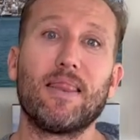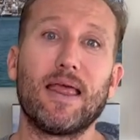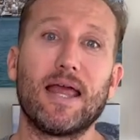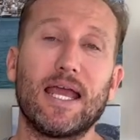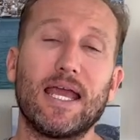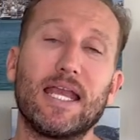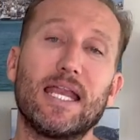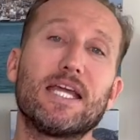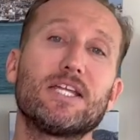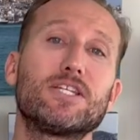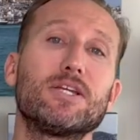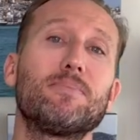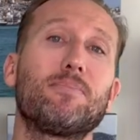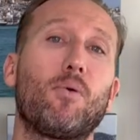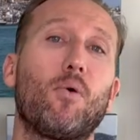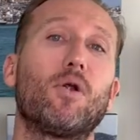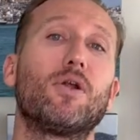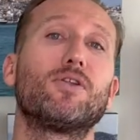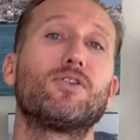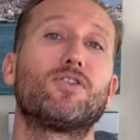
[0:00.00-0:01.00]
It is
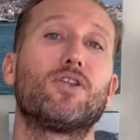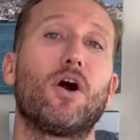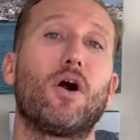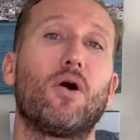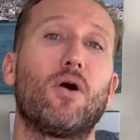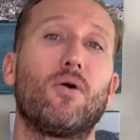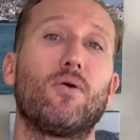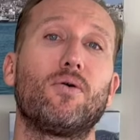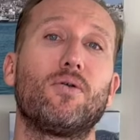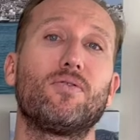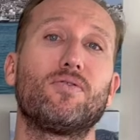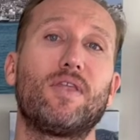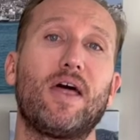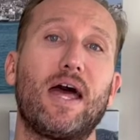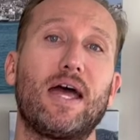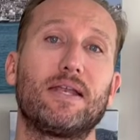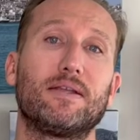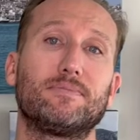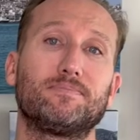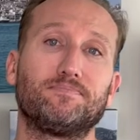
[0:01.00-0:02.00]
important, though,
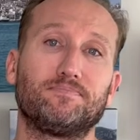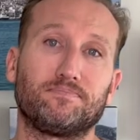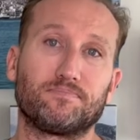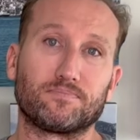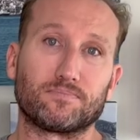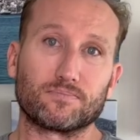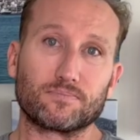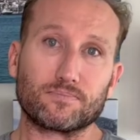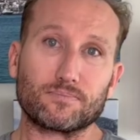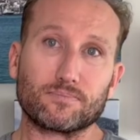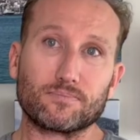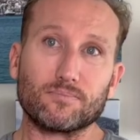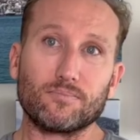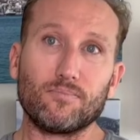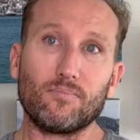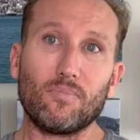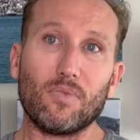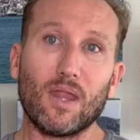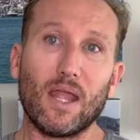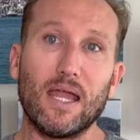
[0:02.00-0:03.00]
that
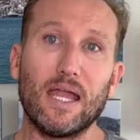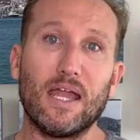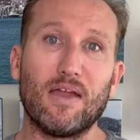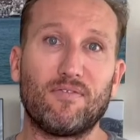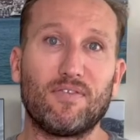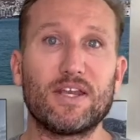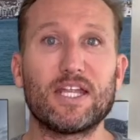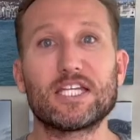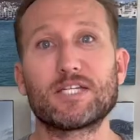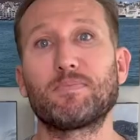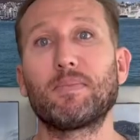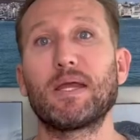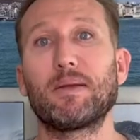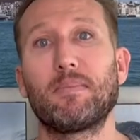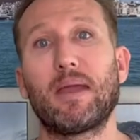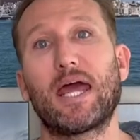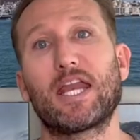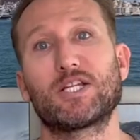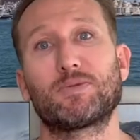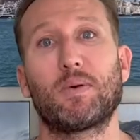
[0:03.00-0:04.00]
if it is being
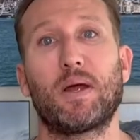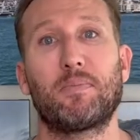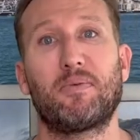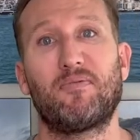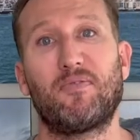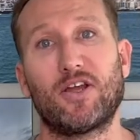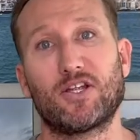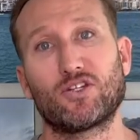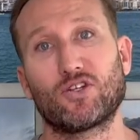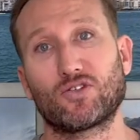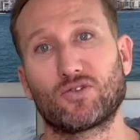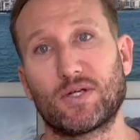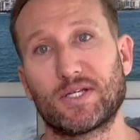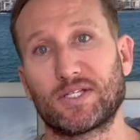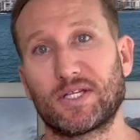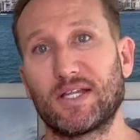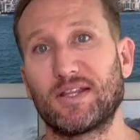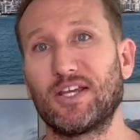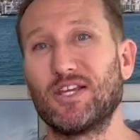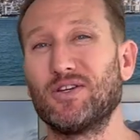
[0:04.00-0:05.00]
managed by a professional
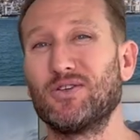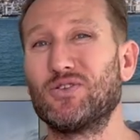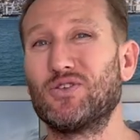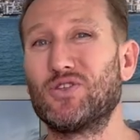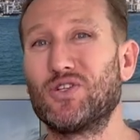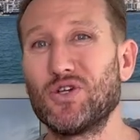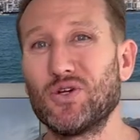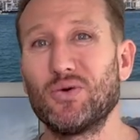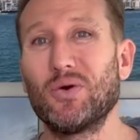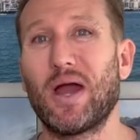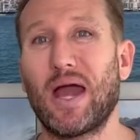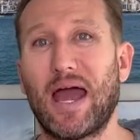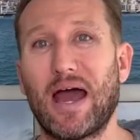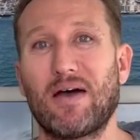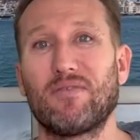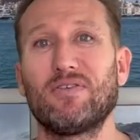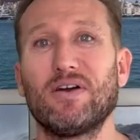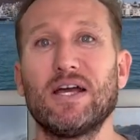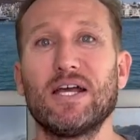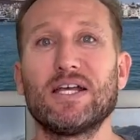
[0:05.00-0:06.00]
trustee, that you do
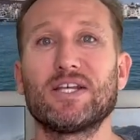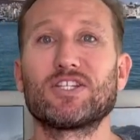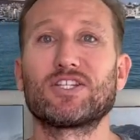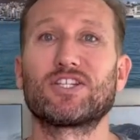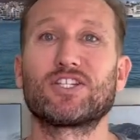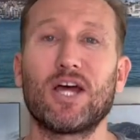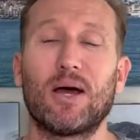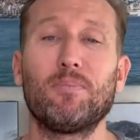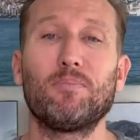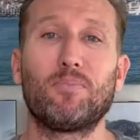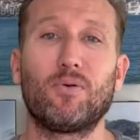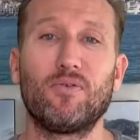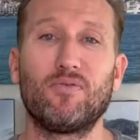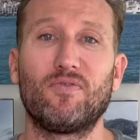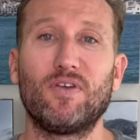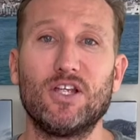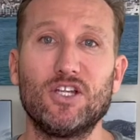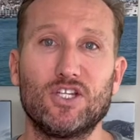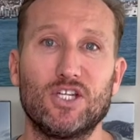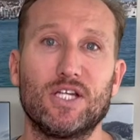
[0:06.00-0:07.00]
have some
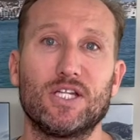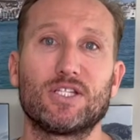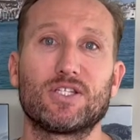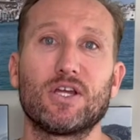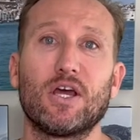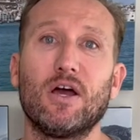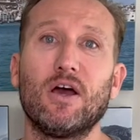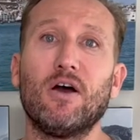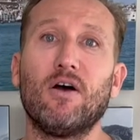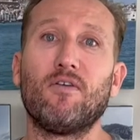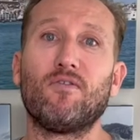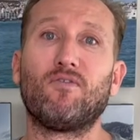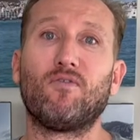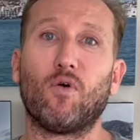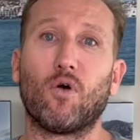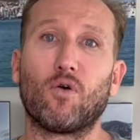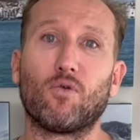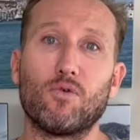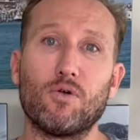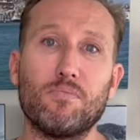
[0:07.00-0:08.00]
provisions
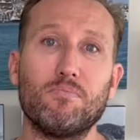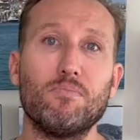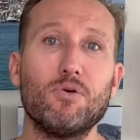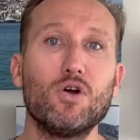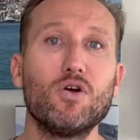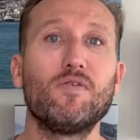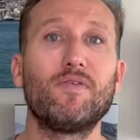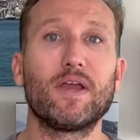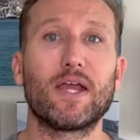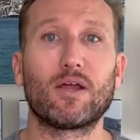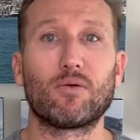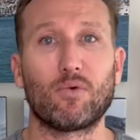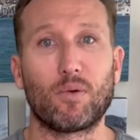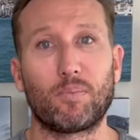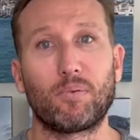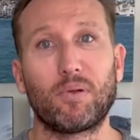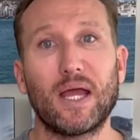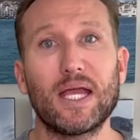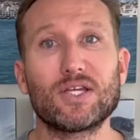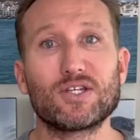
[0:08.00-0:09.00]
for removing and
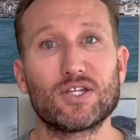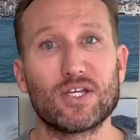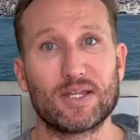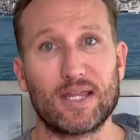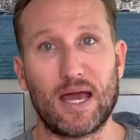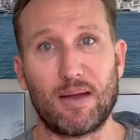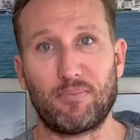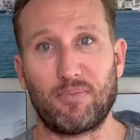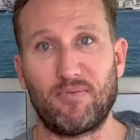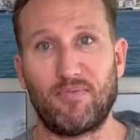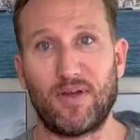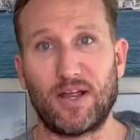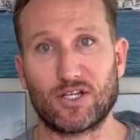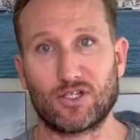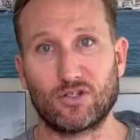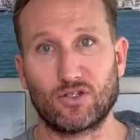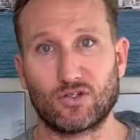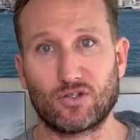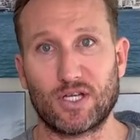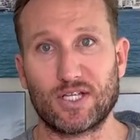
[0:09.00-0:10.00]
replacing that
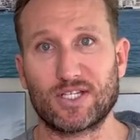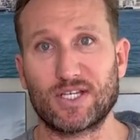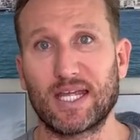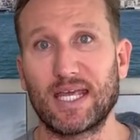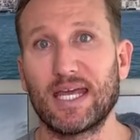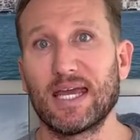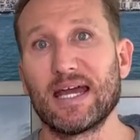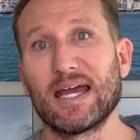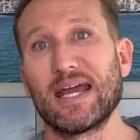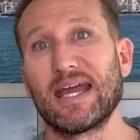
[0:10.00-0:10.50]
professional trustee